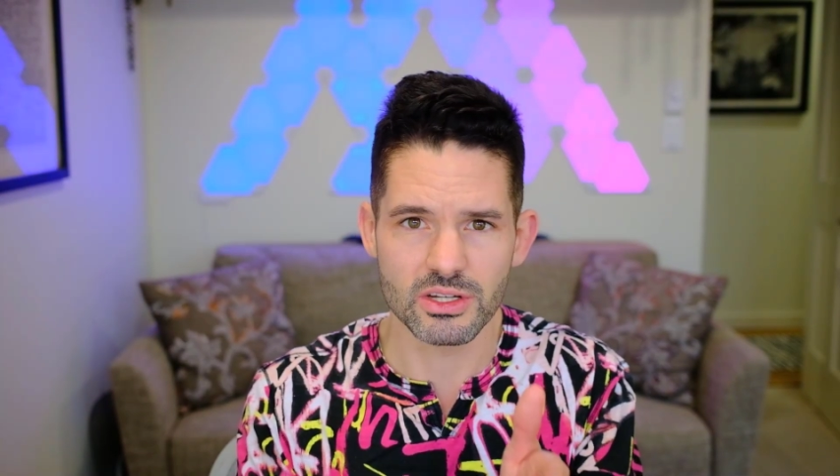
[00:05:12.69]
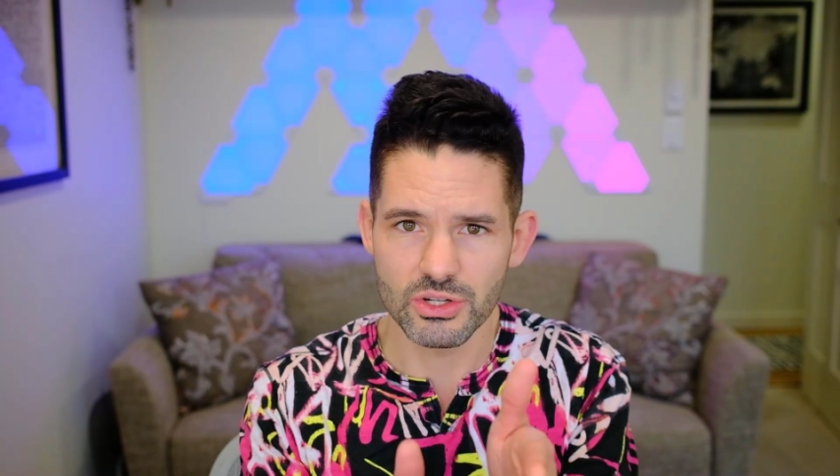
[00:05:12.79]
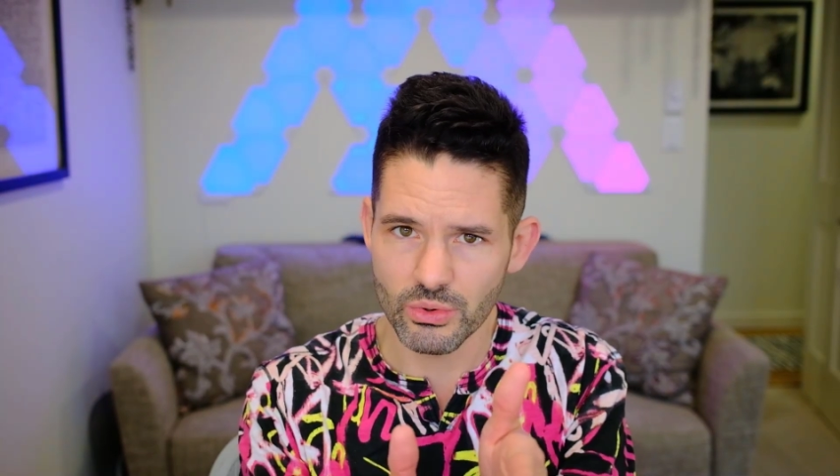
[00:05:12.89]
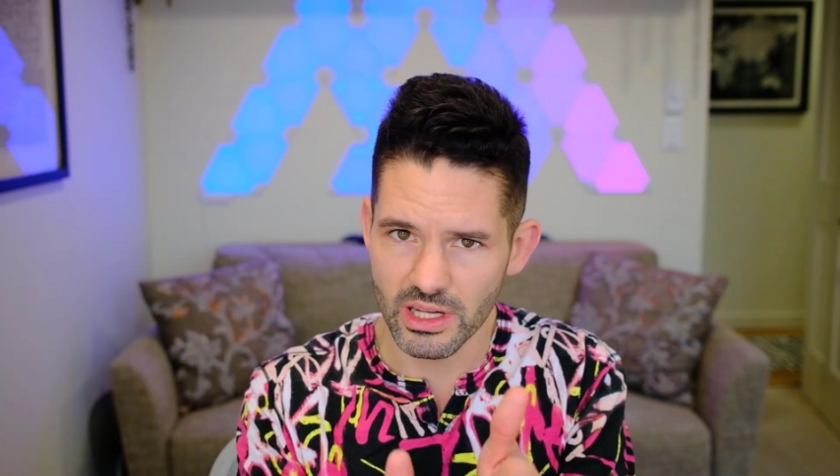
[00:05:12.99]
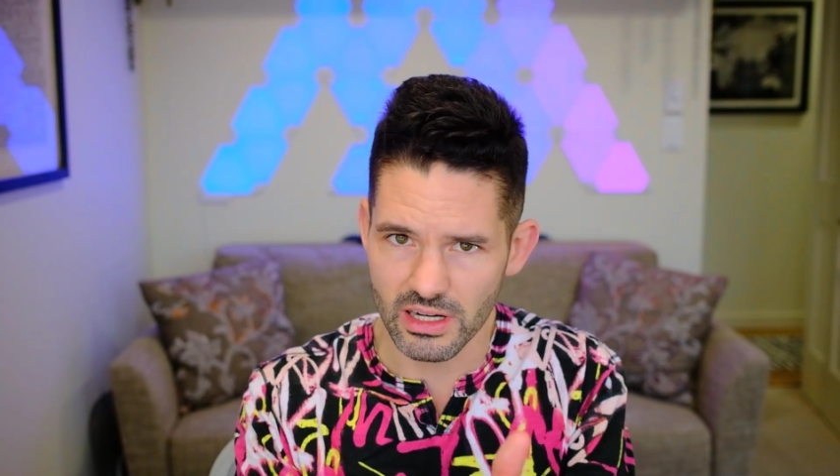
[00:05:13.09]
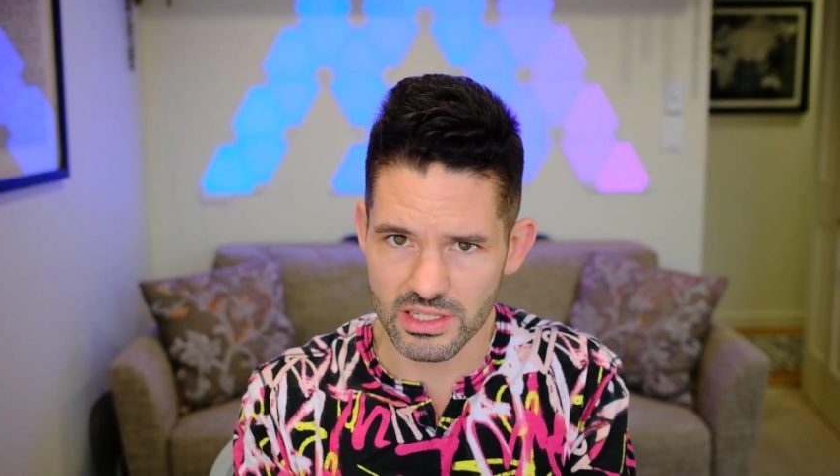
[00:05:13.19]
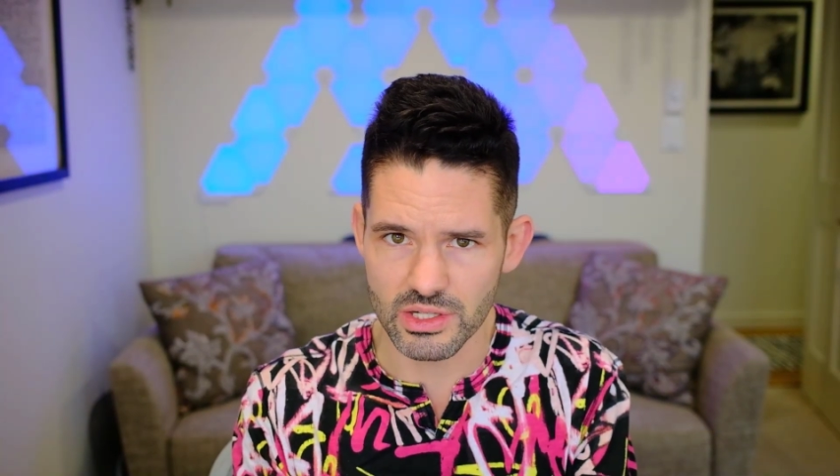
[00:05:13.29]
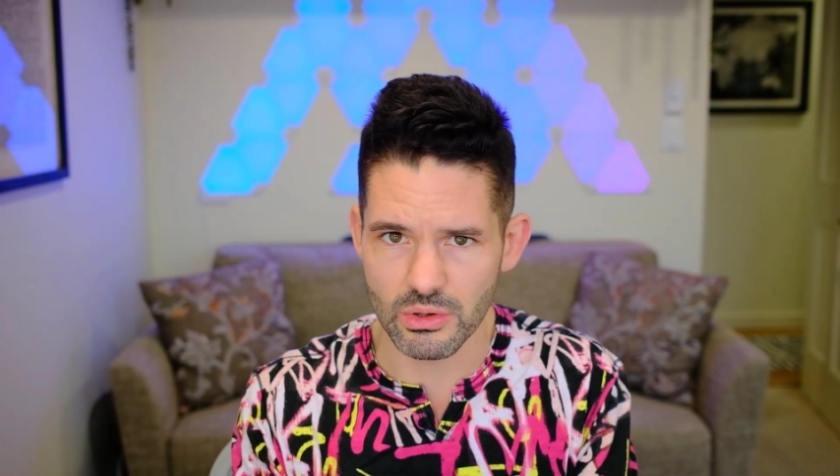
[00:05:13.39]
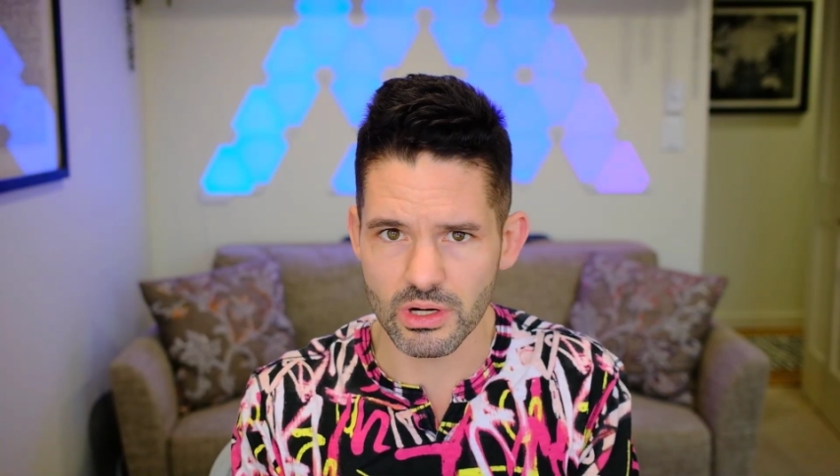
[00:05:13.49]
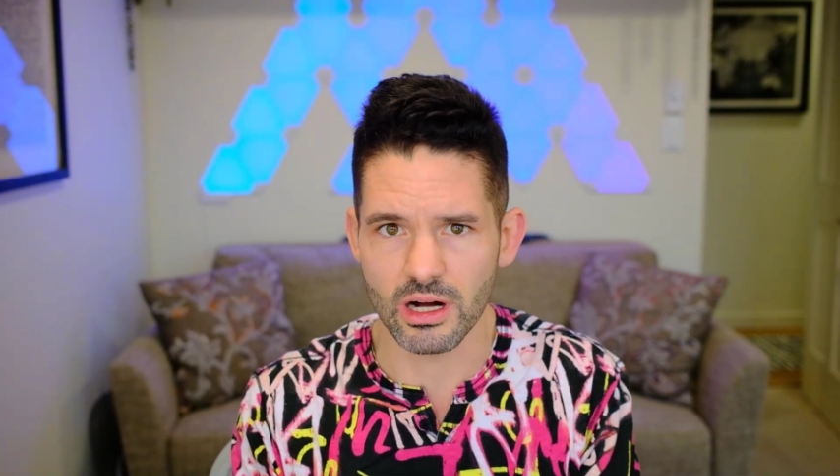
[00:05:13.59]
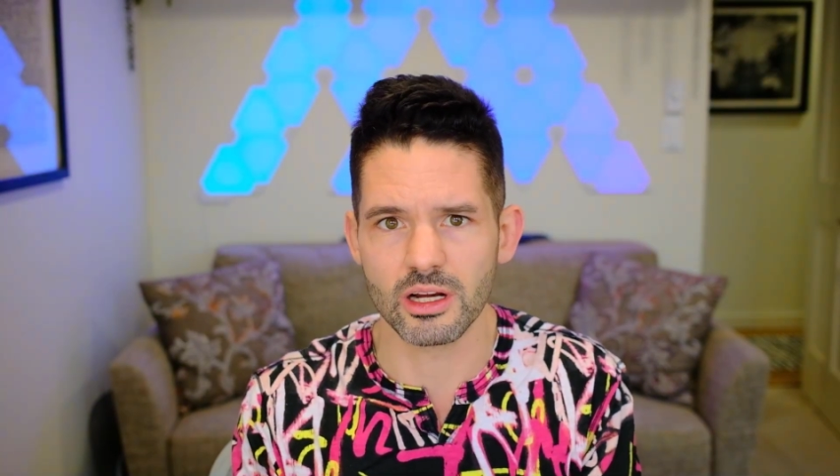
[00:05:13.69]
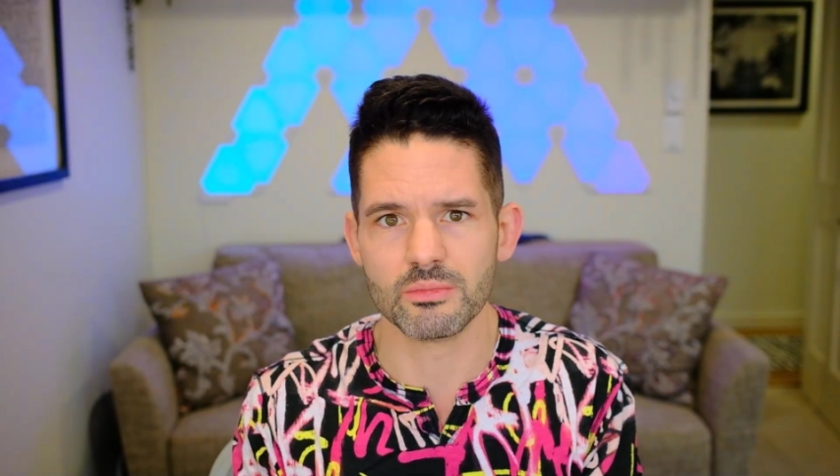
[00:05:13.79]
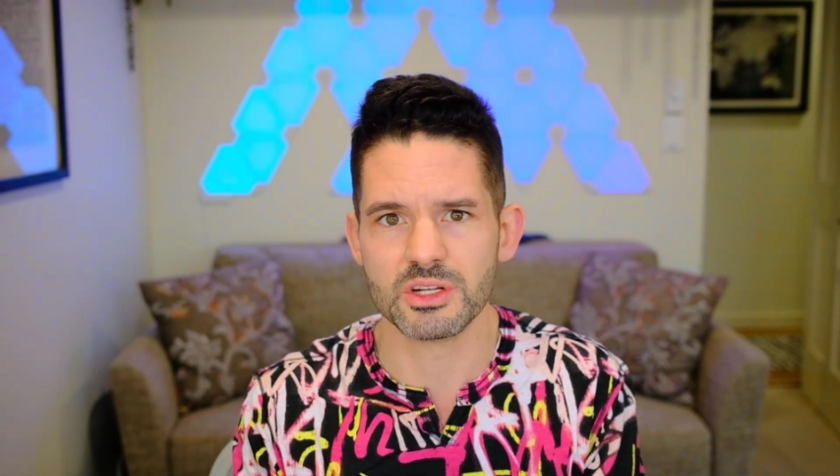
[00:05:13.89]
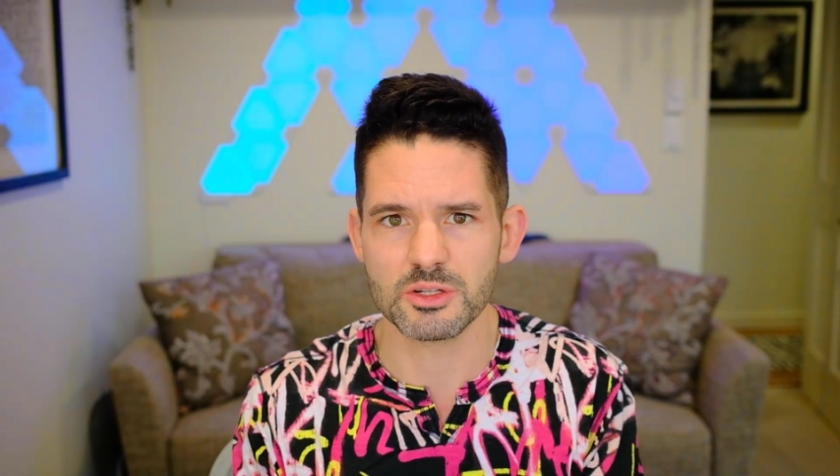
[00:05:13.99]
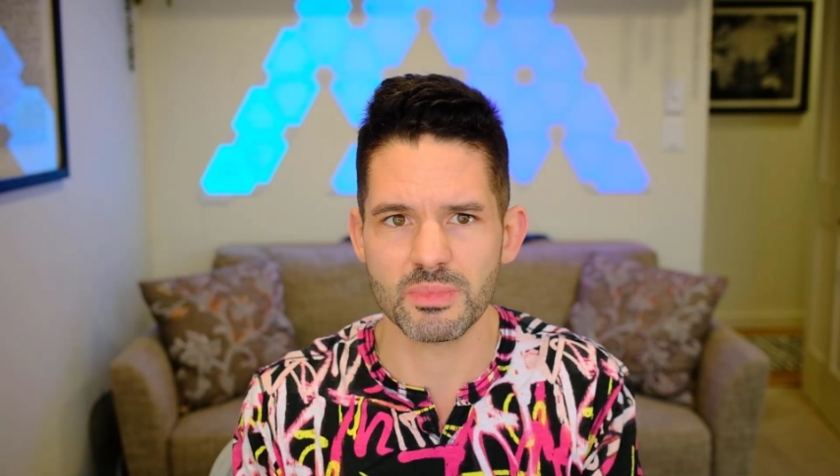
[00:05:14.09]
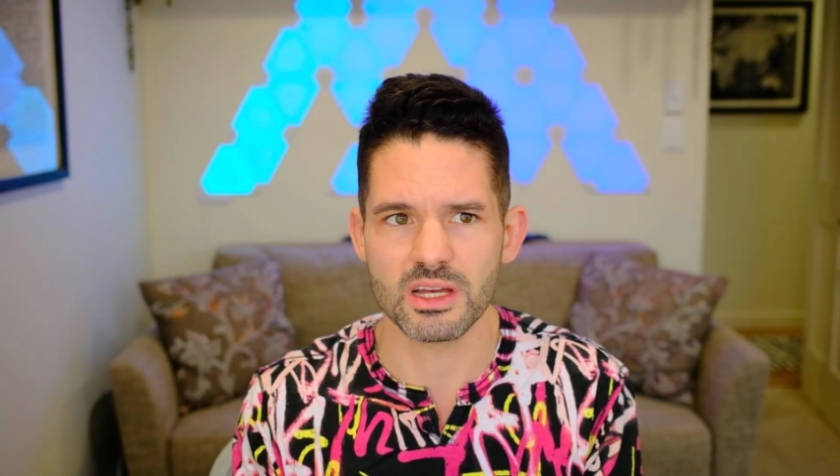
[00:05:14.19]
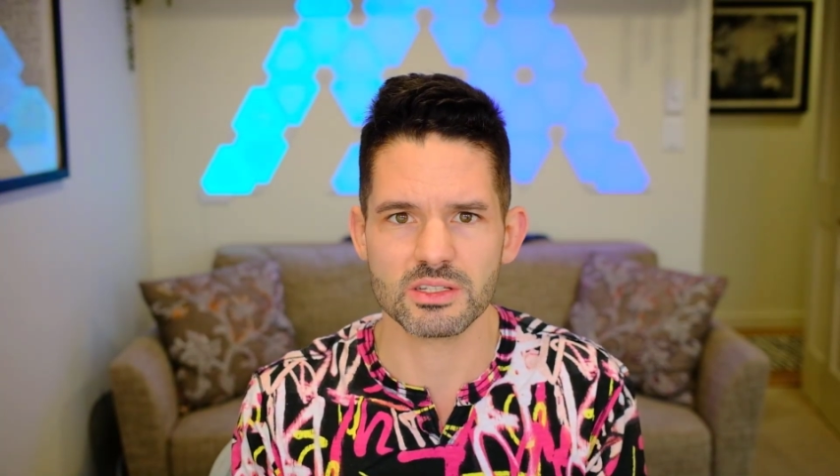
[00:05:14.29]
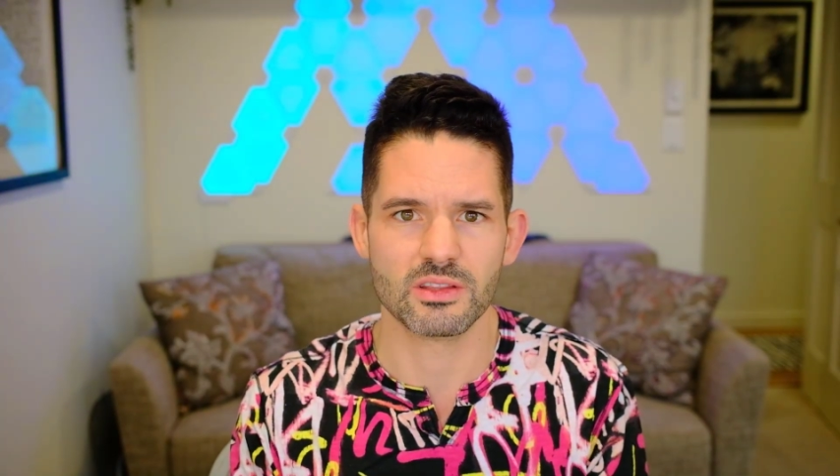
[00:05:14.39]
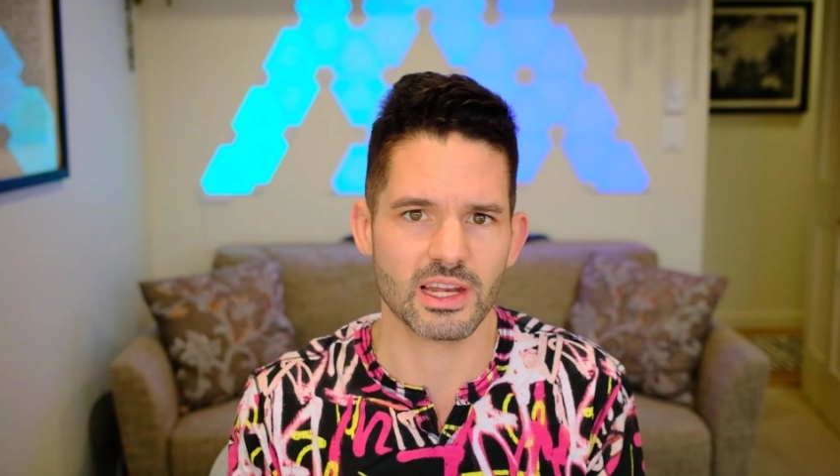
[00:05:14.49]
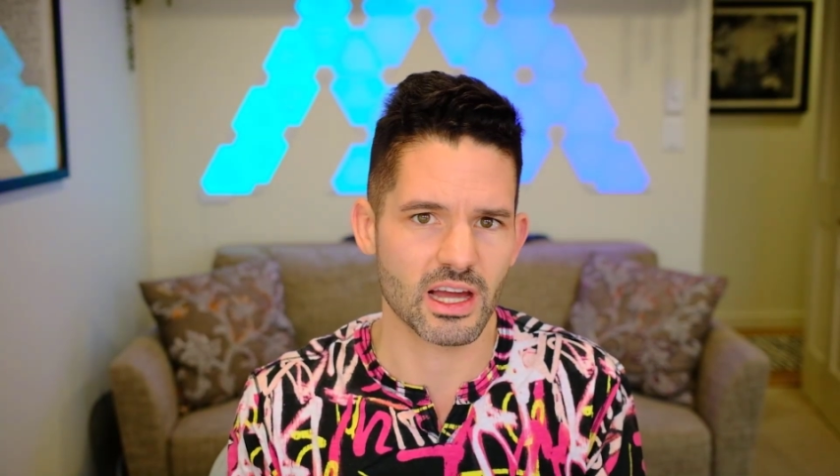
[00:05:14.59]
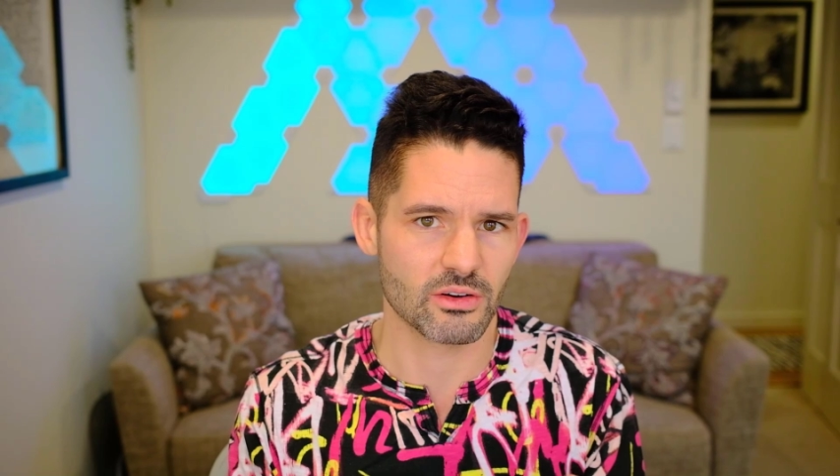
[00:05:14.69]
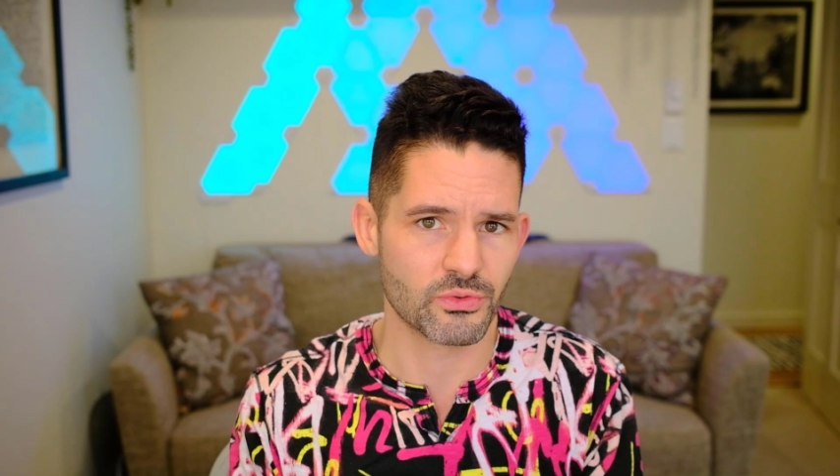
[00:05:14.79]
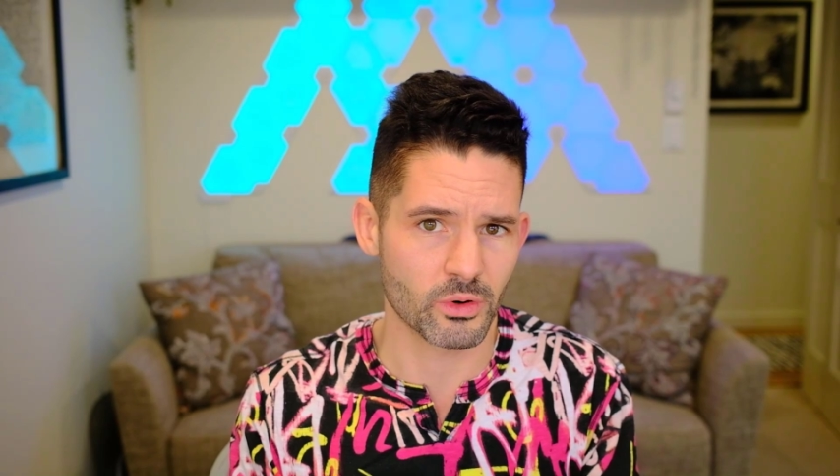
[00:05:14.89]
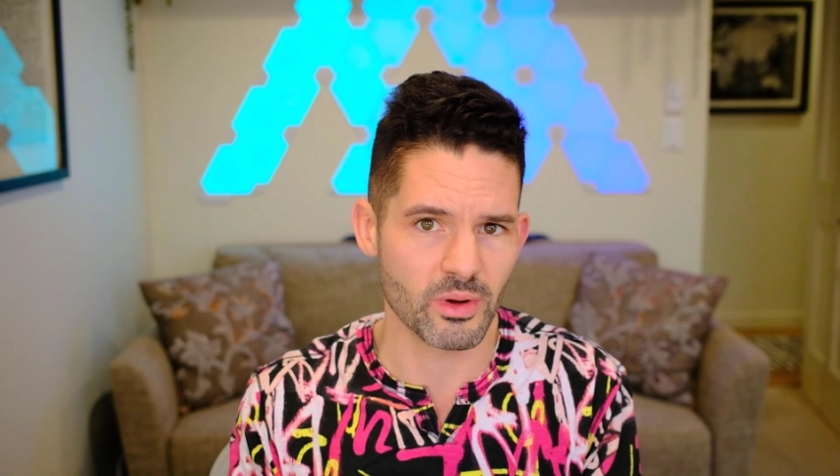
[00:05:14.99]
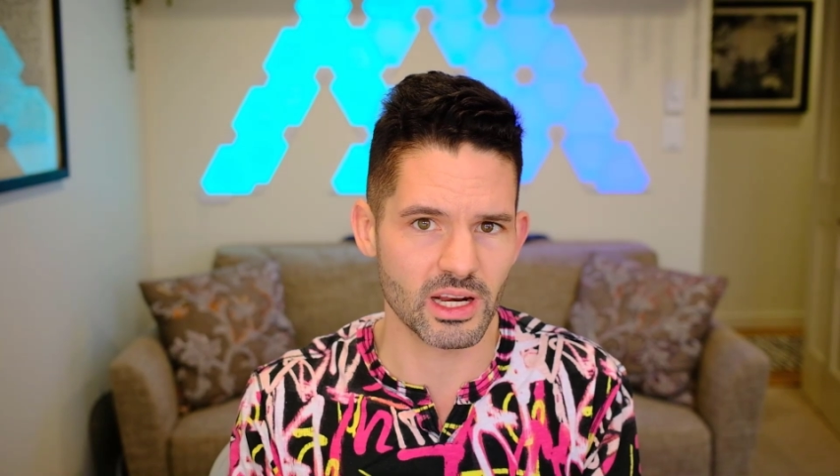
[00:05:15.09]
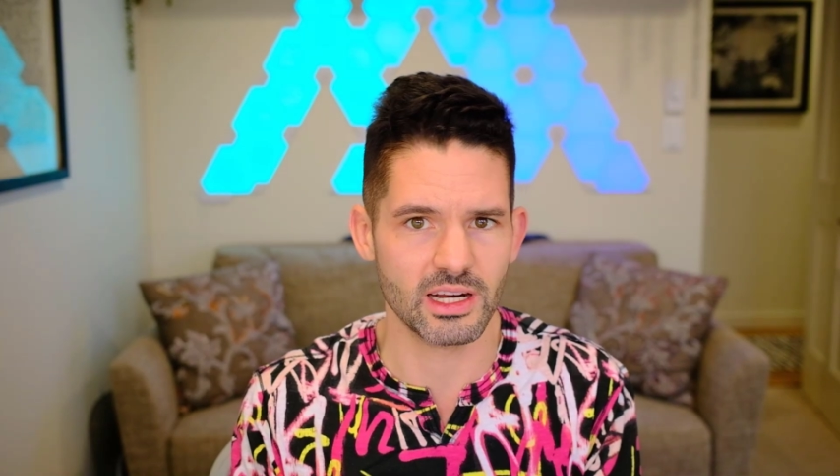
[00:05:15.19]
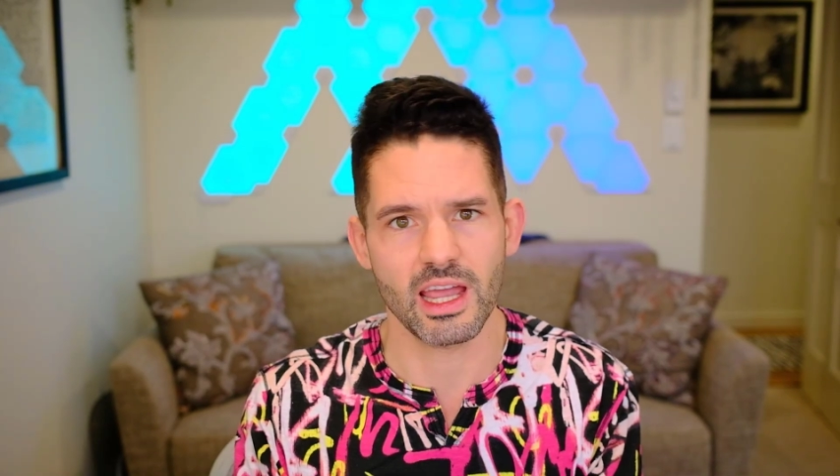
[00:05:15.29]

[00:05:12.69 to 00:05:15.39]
do it in a single column just because of the lack of formatting